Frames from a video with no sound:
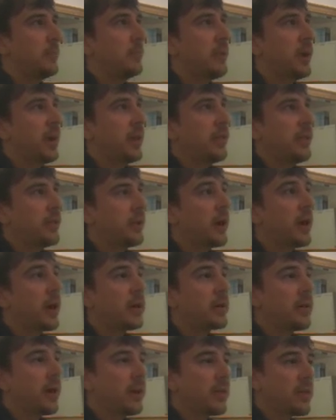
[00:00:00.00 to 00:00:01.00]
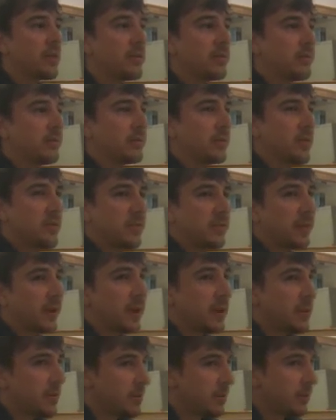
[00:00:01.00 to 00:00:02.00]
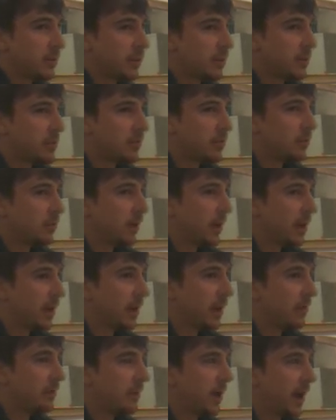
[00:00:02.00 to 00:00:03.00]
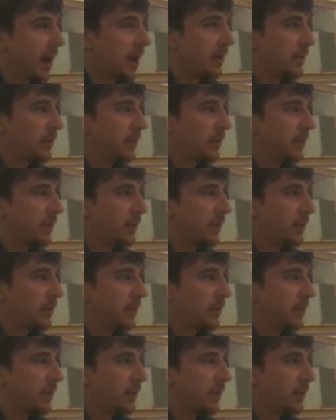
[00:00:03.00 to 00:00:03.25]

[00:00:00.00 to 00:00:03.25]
but there are lots of Luciferians that are also right hand path.